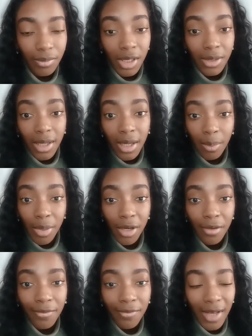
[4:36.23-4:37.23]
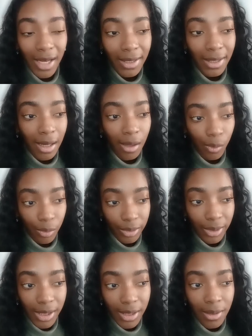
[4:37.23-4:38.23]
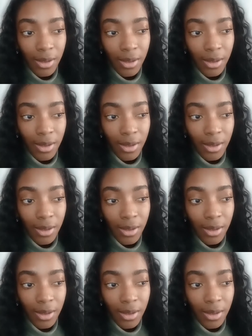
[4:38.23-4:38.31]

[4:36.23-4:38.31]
They appear fine outwardly,